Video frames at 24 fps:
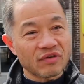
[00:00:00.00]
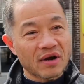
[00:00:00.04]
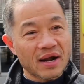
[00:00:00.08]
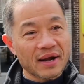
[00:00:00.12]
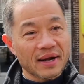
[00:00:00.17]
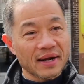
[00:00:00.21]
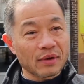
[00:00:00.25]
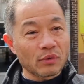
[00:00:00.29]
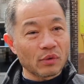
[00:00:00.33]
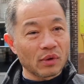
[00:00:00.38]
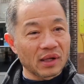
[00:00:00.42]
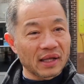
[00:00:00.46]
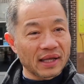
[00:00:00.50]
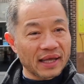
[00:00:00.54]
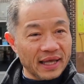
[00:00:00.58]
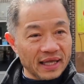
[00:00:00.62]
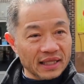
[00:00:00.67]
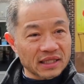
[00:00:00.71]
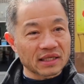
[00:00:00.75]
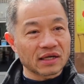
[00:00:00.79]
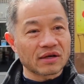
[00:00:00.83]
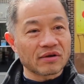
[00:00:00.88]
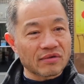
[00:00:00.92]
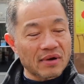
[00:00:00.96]
Raga will hit
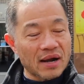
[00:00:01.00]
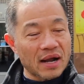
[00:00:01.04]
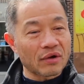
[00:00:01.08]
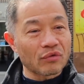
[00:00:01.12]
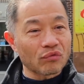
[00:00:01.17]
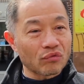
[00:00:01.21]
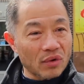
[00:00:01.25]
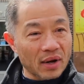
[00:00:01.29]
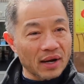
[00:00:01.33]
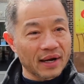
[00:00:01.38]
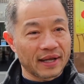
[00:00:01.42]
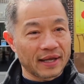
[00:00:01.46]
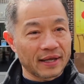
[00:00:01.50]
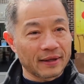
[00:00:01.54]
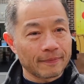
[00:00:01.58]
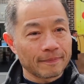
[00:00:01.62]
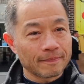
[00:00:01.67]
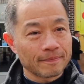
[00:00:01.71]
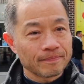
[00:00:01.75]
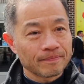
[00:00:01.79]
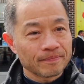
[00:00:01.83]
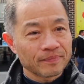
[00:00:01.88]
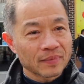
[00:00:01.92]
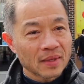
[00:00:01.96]
the ground running.
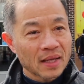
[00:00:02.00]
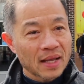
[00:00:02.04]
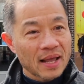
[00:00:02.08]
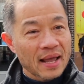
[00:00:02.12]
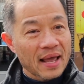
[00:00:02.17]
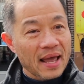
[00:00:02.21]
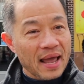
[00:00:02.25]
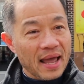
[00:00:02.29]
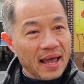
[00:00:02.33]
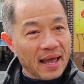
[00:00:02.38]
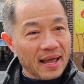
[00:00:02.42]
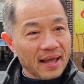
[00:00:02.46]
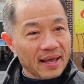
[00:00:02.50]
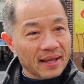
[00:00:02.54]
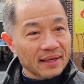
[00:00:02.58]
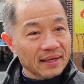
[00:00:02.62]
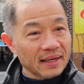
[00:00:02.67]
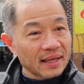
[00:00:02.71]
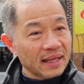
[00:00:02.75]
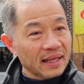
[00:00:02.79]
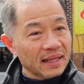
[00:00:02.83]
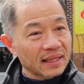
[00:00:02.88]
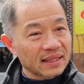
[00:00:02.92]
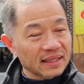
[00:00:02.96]
And
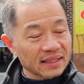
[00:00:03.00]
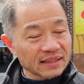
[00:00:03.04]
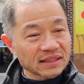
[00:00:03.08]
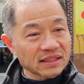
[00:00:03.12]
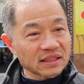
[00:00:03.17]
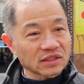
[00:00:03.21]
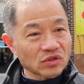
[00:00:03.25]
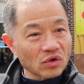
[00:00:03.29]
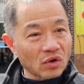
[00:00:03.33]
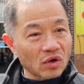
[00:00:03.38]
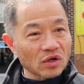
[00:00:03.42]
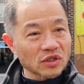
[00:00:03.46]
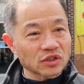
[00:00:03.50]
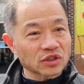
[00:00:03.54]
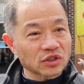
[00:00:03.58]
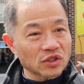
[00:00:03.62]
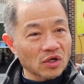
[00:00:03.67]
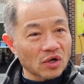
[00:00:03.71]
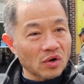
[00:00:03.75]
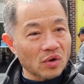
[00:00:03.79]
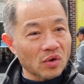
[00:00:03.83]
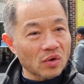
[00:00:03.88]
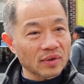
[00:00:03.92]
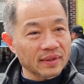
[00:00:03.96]
this is
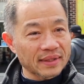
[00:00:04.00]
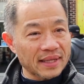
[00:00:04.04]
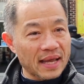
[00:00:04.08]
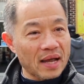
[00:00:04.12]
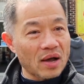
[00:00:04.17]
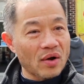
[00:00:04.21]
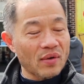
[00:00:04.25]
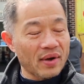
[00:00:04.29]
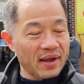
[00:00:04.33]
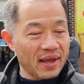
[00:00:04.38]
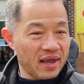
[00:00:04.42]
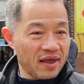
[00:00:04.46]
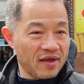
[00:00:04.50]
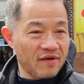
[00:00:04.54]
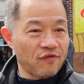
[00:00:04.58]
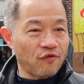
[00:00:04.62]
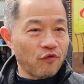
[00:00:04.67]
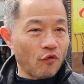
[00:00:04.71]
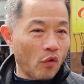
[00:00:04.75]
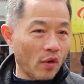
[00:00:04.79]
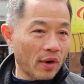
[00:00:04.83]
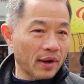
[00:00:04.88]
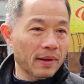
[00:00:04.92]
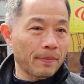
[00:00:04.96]
also now a
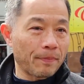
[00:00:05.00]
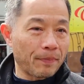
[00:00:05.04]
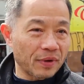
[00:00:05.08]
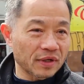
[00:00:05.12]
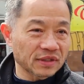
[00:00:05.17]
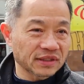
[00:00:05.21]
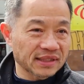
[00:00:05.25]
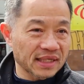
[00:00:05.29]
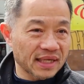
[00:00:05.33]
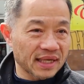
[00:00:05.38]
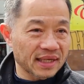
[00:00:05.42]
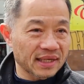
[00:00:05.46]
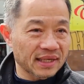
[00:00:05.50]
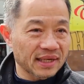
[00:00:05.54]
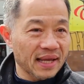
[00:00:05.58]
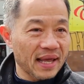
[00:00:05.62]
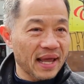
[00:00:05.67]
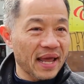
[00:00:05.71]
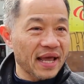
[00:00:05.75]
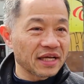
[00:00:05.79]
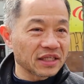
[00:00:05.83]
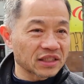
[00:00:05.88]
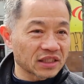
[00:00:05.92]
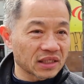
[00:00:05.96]
forty percent
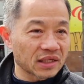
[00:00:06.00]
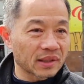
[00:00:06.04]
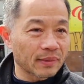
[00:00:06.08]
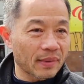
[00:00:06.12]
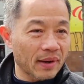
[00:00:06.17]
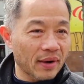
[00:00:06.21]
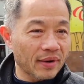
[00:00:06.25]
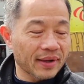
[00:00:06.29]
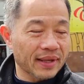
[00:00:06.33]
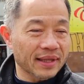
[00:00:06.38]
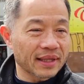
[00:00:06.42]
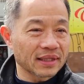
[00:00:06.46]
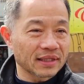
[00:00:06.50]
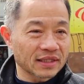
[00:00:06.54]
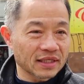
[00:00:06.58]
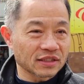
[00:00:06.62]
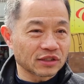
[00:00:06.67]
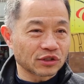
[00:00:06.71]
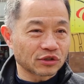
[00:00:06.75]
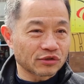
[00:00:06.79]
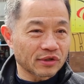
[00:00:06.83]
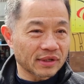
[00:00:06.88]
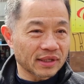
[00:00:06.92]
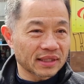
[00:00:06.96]
Asian American
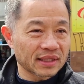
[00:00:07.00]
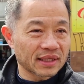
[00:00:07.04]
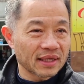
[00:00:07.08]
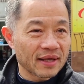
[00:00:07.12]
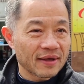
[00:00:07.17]
district.